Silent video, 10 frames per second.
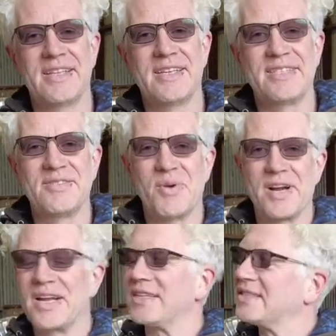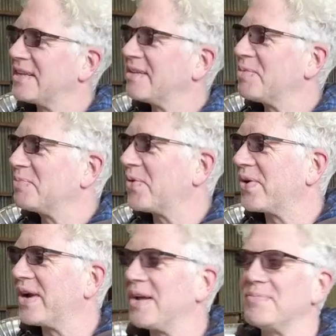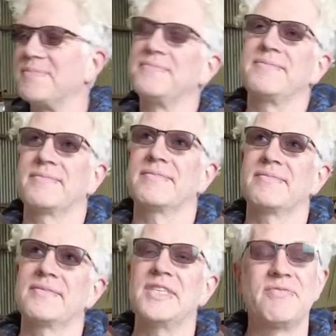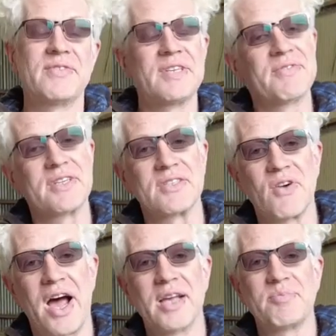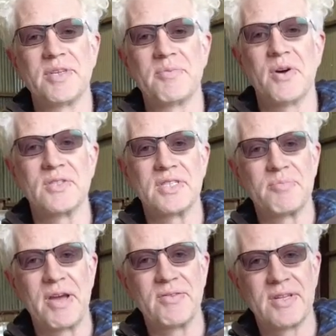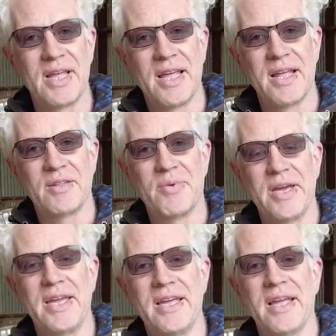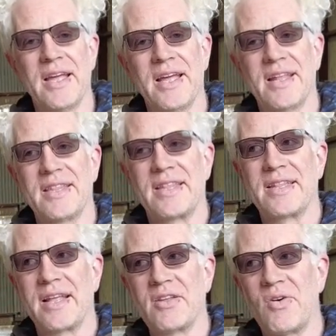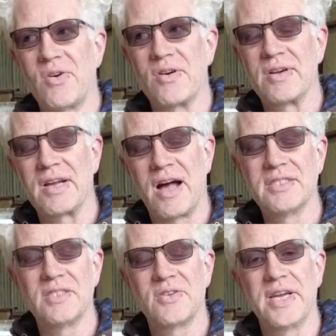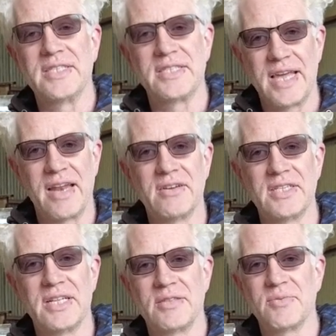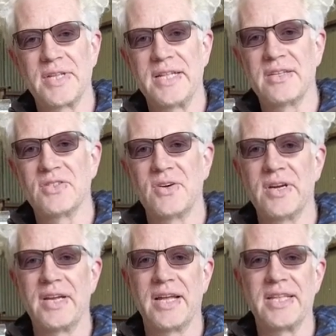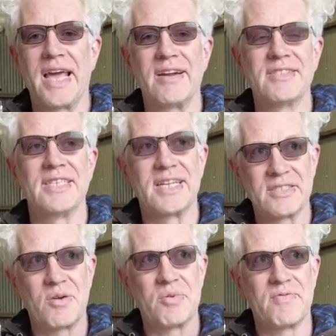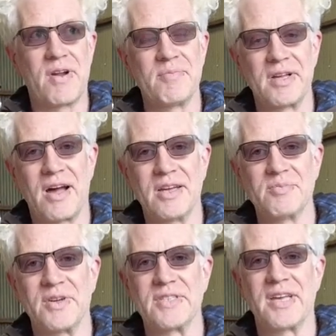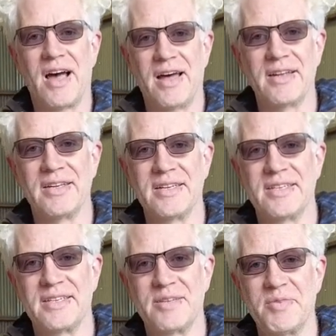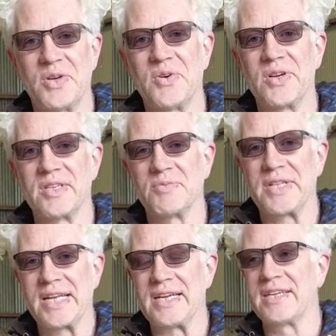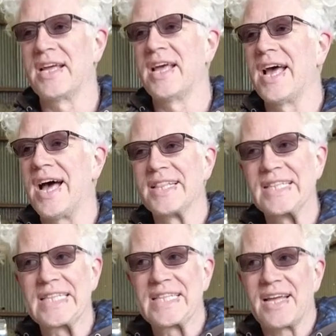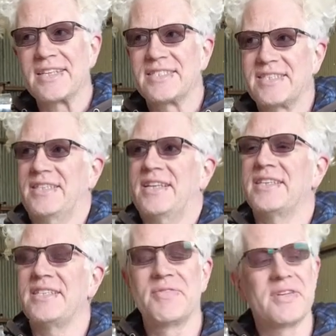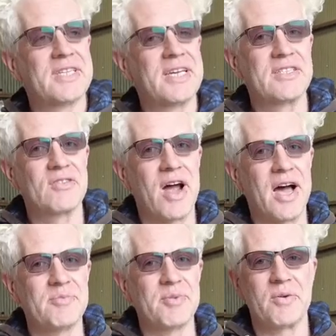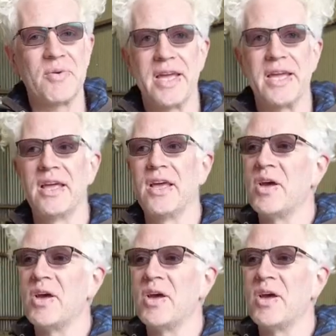This is where it gets a little bit more difficult to grasp, I suppose. It's about the way that the horn concentrates the energy that's within the soil and the energy that's coming from the cosmos on the manure that's within it. And that's a difficult thing to grasp in a way.